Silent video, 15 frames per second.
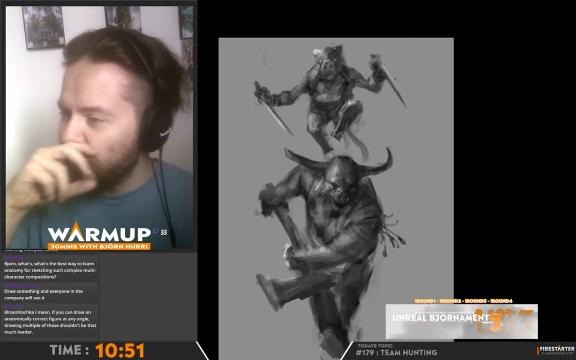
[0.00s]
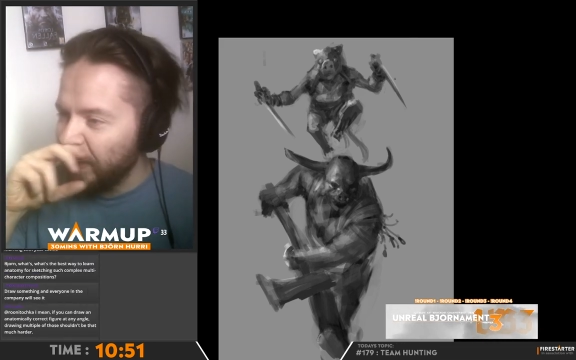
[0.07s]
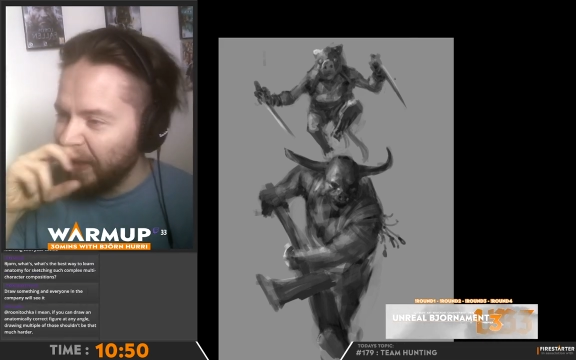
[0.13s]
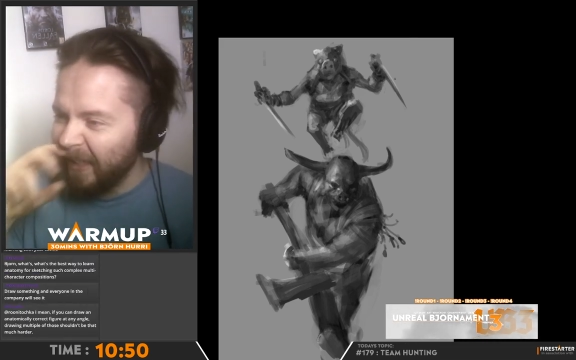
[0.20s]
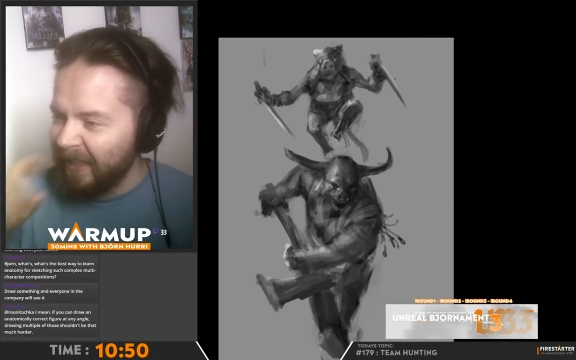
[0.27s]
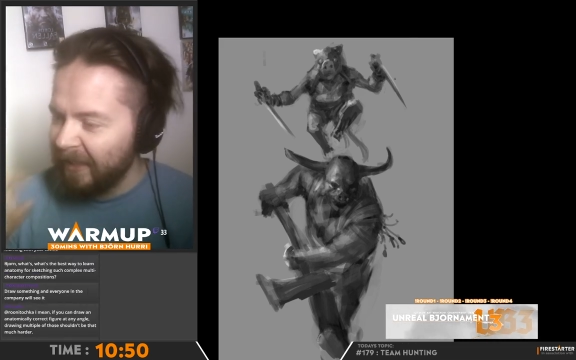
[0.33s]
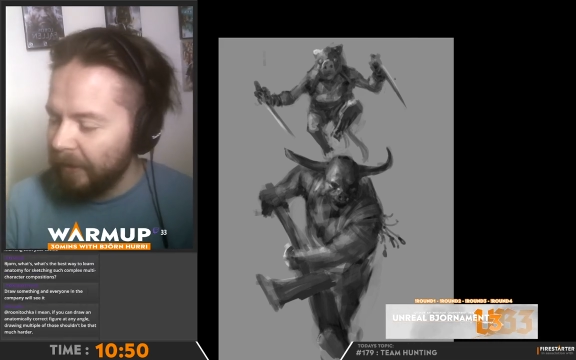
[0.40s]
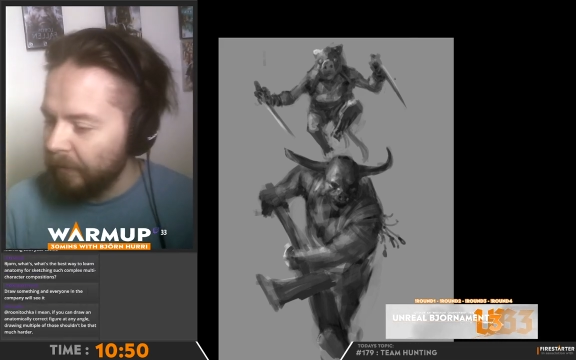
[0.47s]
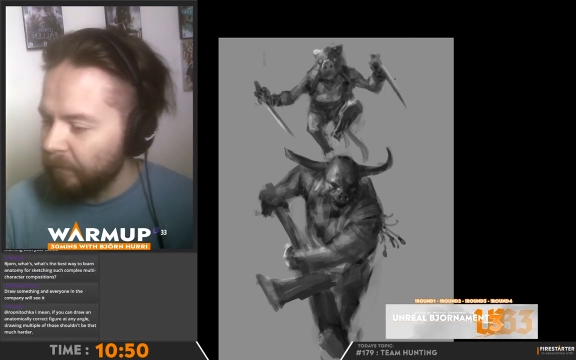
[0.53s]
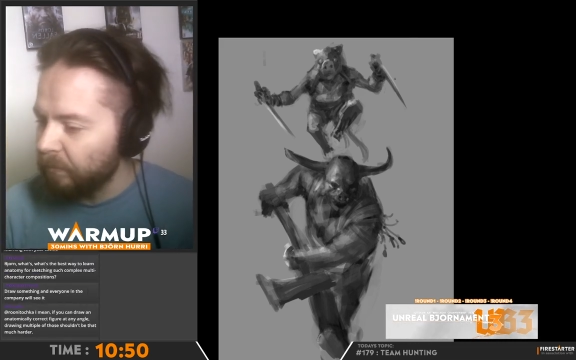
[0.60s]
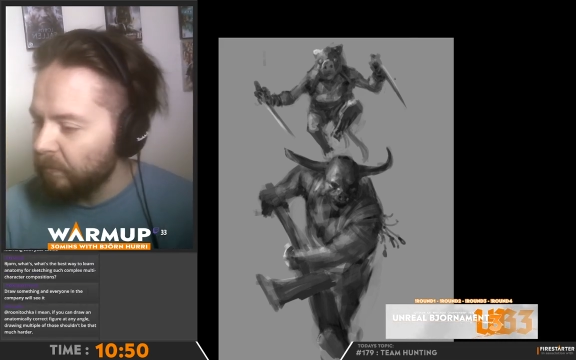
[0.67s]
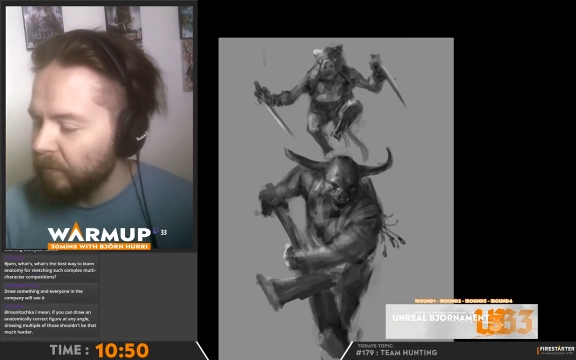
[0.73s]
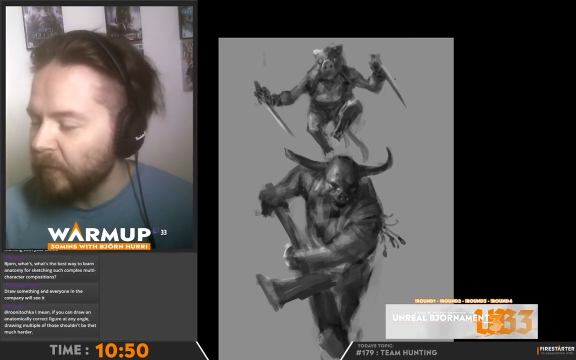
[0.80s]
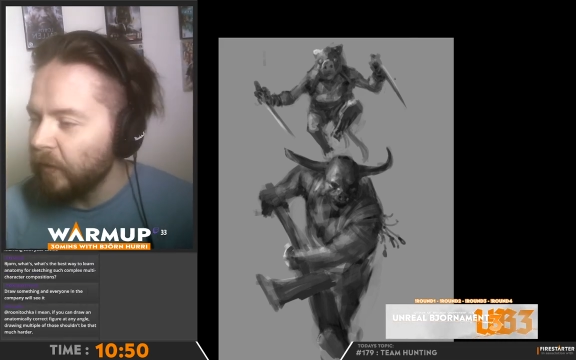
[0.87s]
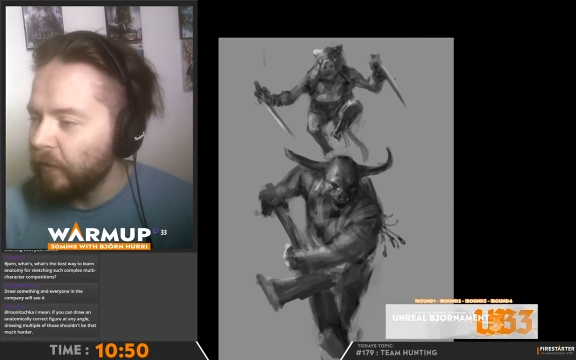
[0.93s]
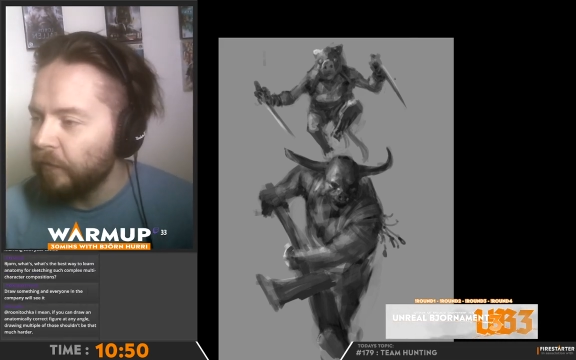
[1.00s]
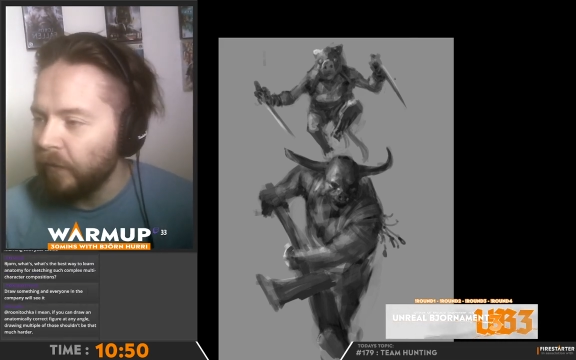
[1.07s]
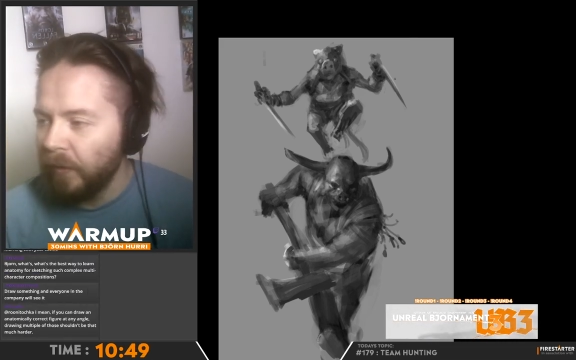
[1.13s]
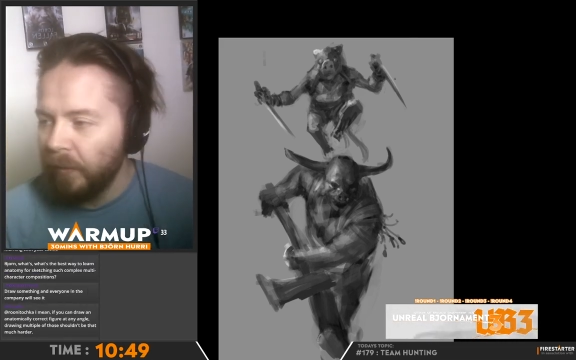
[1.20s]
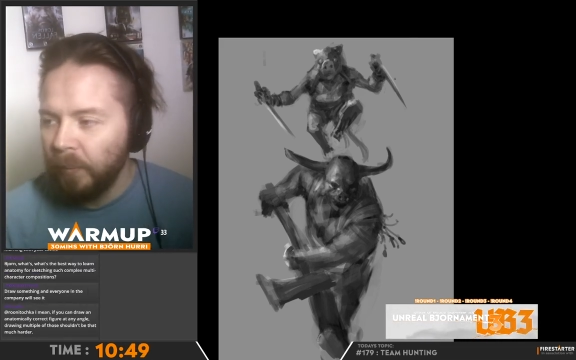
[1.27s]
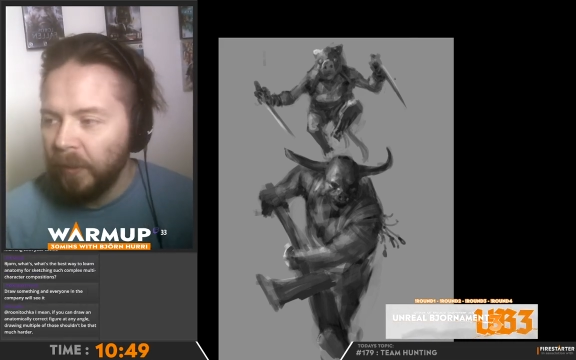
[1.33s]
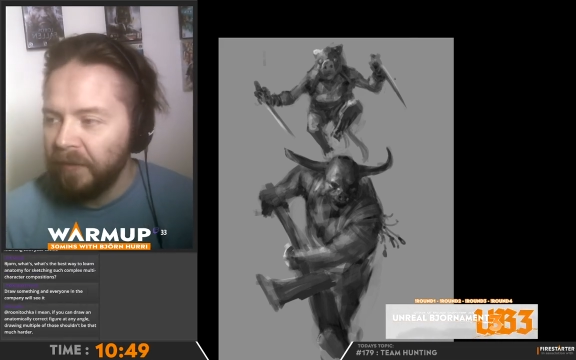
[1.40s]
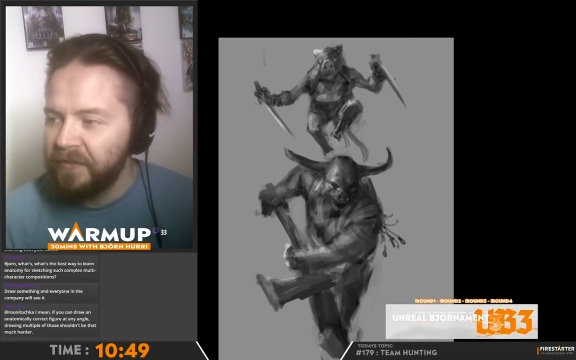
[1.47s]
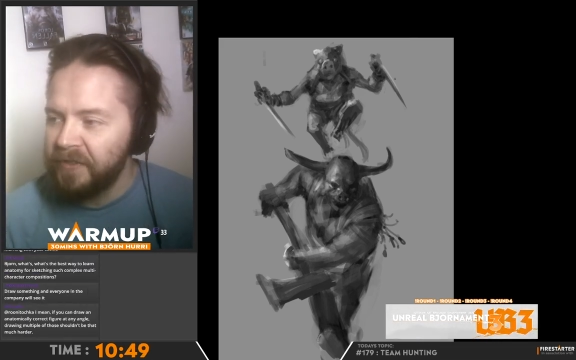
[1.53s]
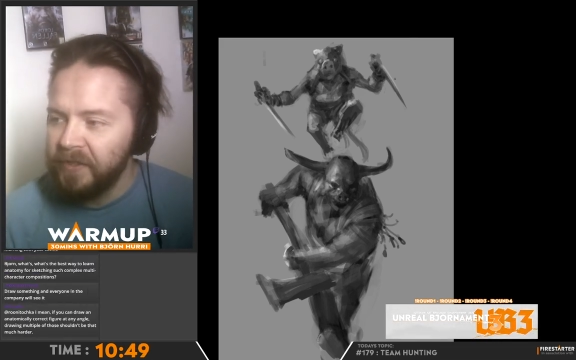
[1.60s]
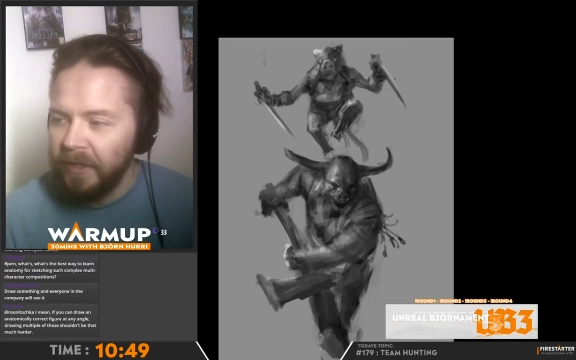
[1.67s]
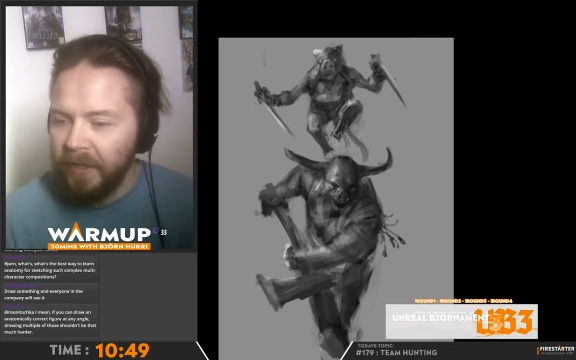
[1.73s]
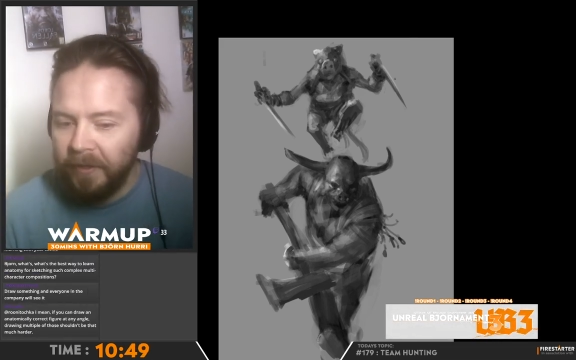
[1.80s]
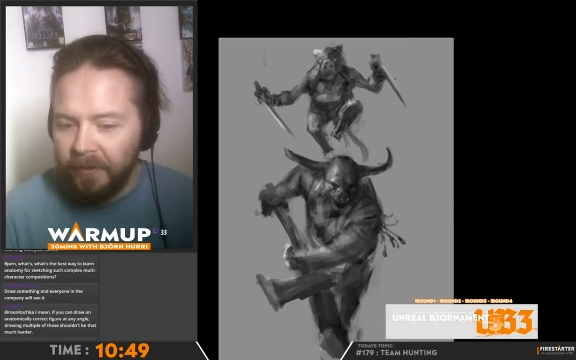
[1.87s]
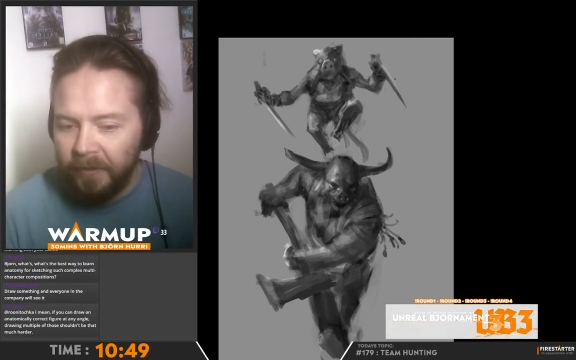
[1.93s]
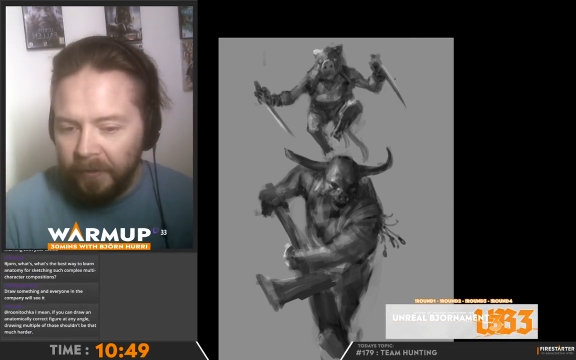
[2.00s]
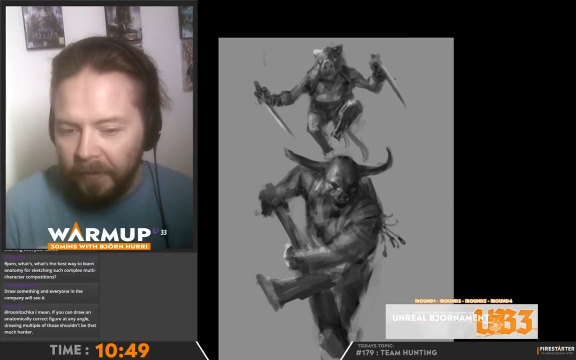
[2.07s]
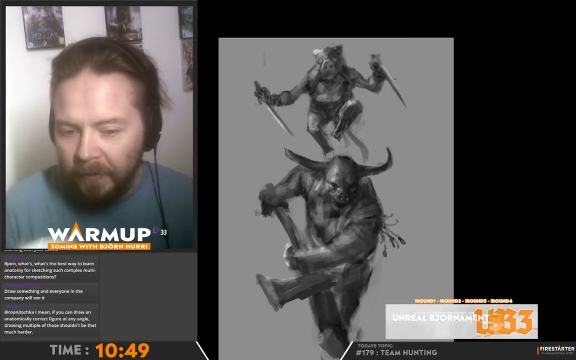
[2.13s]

like 4 months later.